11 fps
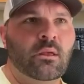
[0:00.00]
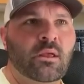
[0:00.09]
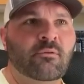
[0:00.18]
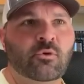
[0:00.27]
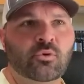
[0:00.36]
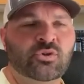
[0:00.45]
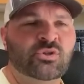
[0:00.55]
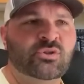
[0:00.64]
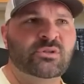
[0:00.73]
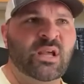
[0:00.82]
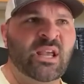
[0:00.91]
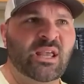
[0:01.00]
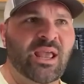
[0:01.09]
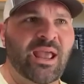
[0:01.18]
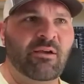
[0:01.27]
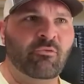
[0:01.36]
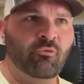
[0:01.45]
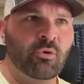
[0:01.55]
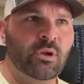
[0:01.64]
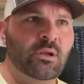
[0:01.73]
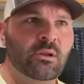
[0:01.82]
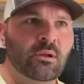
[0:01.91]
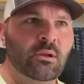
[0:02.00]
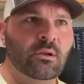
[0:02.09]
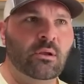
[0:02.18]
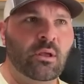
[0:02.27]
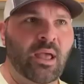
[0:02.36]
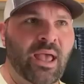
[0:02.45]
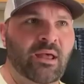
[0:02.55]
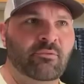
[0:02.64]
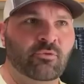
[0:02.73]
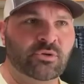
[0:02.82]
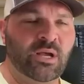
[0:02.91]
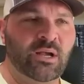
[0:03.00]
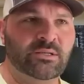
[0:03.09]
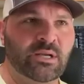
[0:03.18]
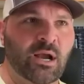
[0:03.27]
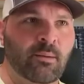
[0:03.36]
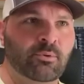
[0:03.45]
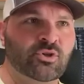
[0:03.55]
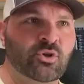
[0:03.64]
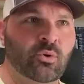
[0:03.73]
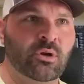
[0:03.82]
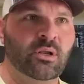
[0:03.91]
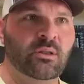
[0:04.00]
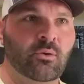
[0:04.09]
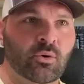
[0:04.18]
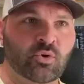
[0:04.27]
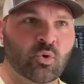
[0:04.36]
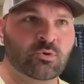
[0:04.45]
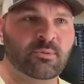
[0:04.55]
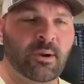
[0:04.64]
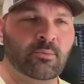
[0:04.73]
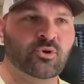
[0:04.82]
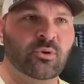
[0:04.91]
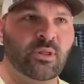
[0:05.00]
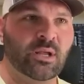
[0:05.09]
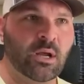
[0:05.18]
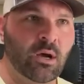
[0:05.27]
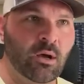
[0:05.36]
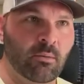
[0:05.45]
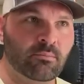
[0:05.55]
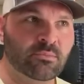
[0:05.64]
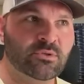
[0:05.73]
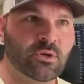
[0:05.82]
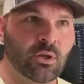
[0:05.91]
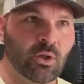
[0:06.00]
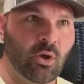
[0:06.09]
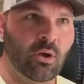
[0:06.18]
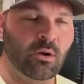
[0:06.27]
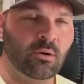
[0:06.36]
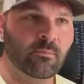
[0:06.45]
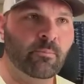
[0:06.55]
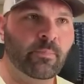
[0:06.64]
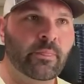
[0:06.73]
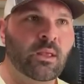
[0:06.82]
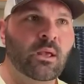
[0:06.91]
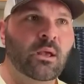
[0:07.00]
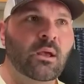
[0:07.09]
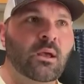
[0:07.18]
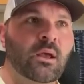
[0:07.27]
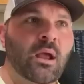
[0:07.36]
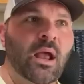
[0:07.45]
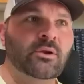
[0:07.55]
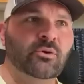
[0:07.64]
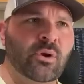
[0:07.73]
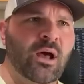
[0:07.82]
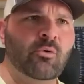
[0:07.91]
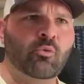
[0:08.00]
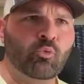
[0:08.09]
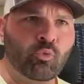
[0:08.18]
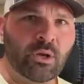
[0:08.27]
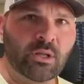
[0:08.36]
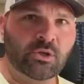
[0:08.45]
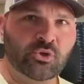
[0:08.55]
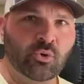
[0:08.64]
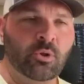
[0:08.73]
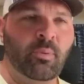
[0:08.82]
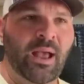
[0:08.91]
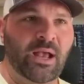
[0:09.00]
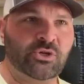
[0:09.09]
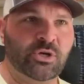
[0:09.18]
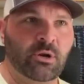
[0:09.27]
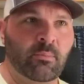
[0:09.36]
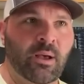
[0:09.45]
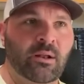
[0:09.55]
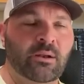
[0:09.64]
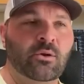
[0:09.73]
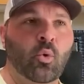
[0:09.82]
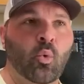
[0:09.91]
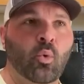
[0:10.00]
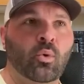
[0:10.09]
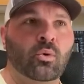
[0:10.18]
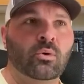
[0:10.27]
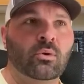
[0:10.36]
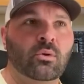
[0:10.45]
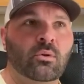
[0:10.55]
if you take every advertising opportunity or endorsement opportunity that comes along and you're not really truly passionate about it, or